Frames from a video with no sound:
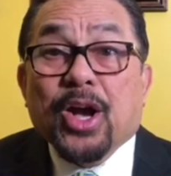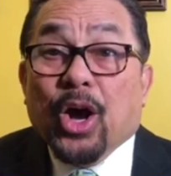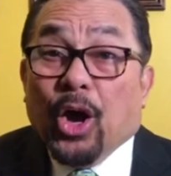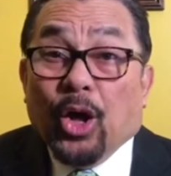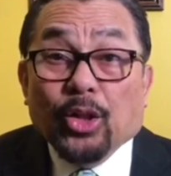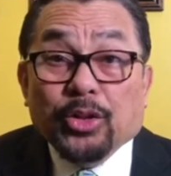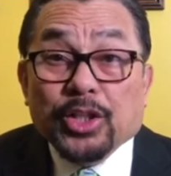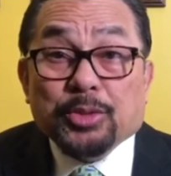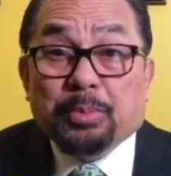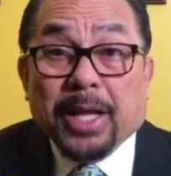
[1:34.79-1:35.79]
All
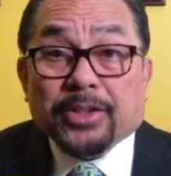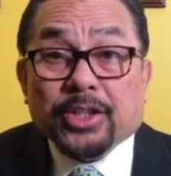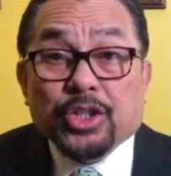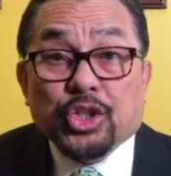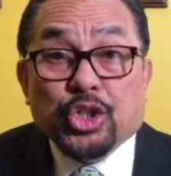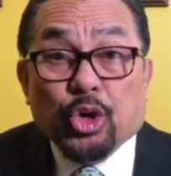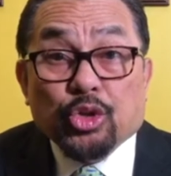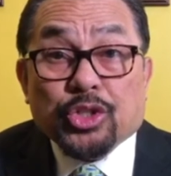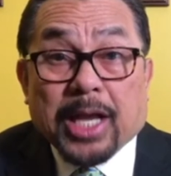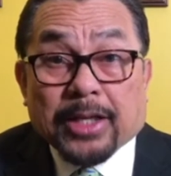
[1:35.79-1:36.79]
these blessings
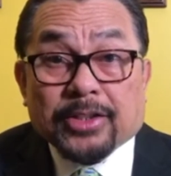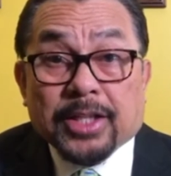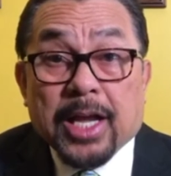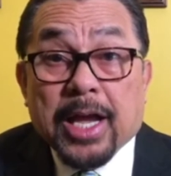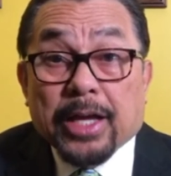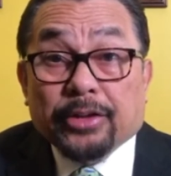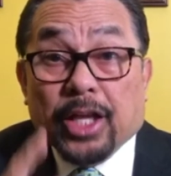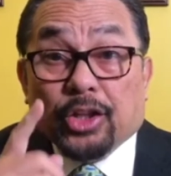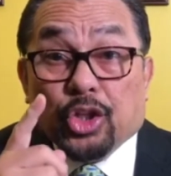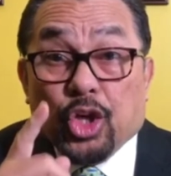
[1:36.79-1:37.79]
shows us
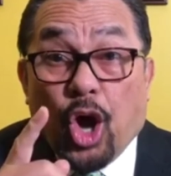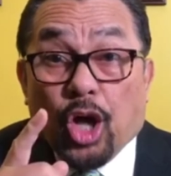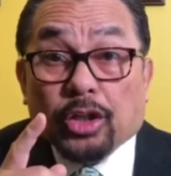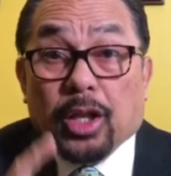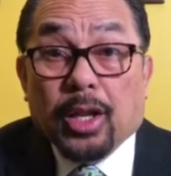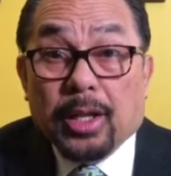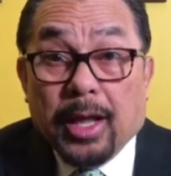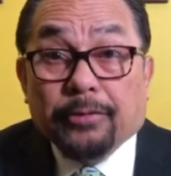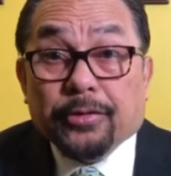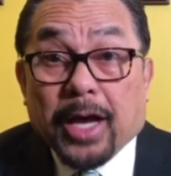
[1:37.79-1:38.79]
that God
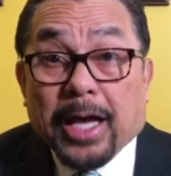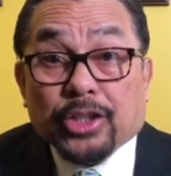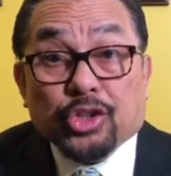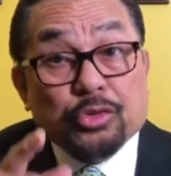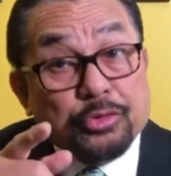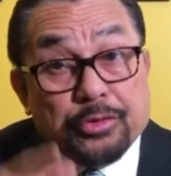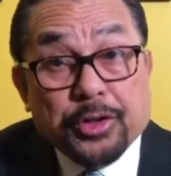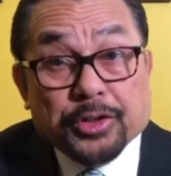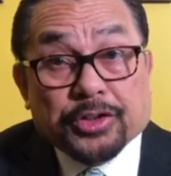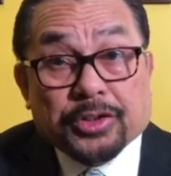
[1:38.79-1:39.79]
loves us
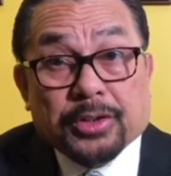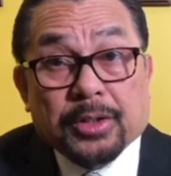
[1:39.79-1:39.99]
first.